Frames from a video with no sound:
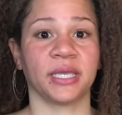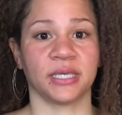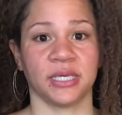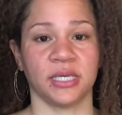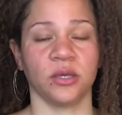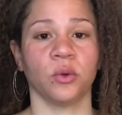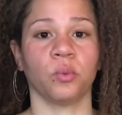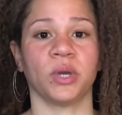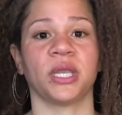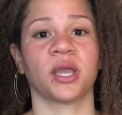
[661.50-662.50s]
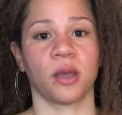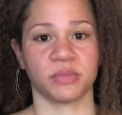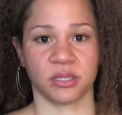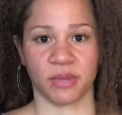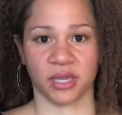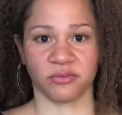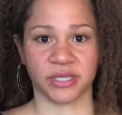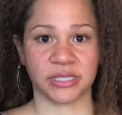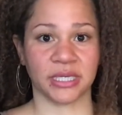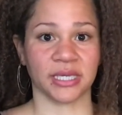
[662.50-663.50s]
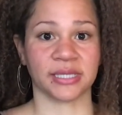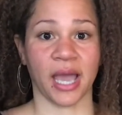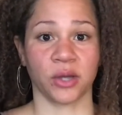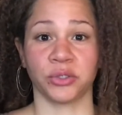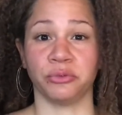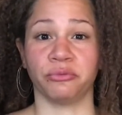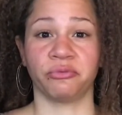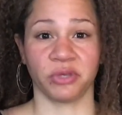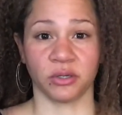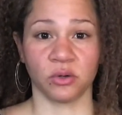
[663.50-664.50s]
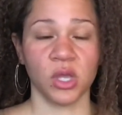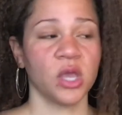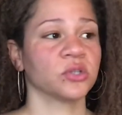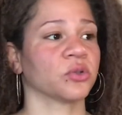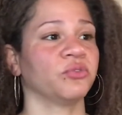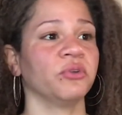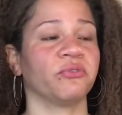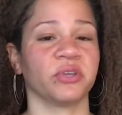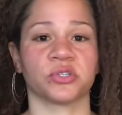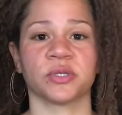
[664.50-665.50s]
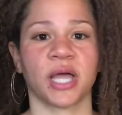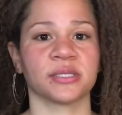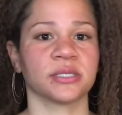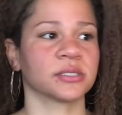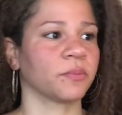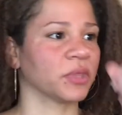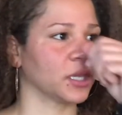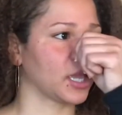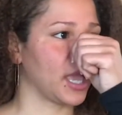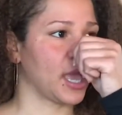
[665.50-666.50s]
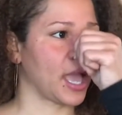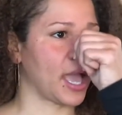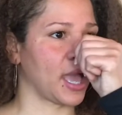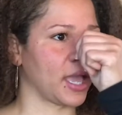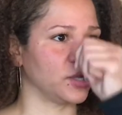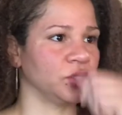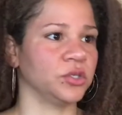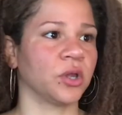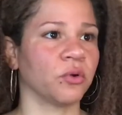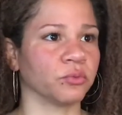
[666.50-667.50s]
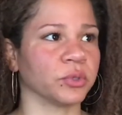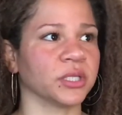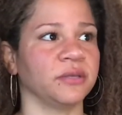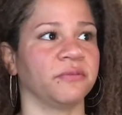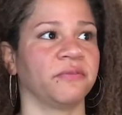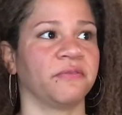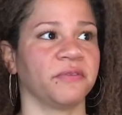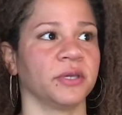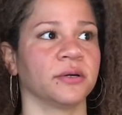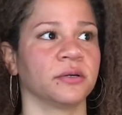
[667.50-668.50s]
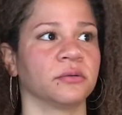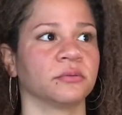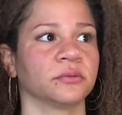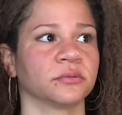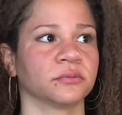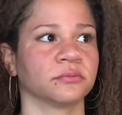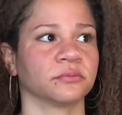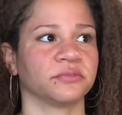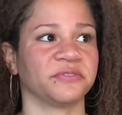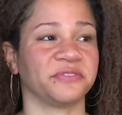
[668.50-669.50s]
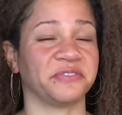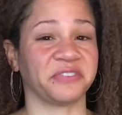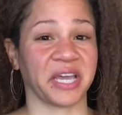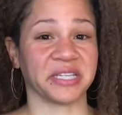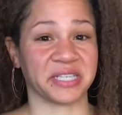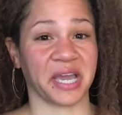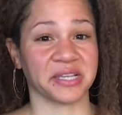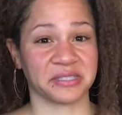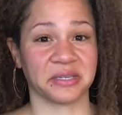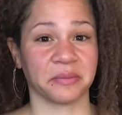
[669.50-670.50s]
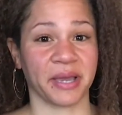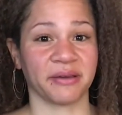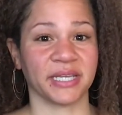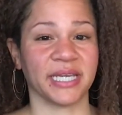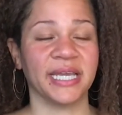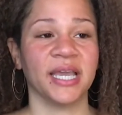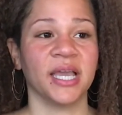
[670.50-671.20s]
key when it comes to manifesting, is how do you feel? So if you're visualizing something and you don't really feel fantastic about it,